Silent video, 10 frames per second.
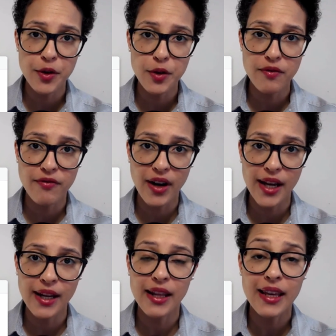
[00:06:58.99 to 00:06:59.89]
invite
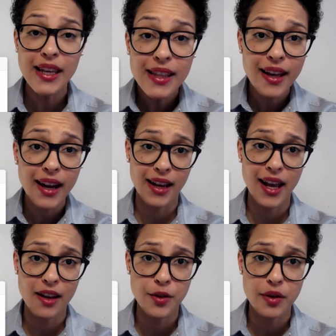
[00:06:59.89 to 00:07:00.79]
and in that
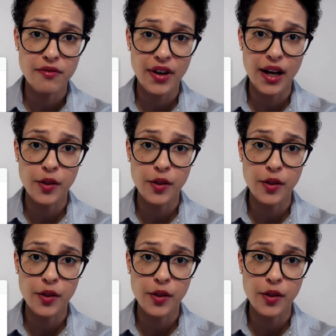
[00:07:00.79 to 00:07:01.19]
calendar invite there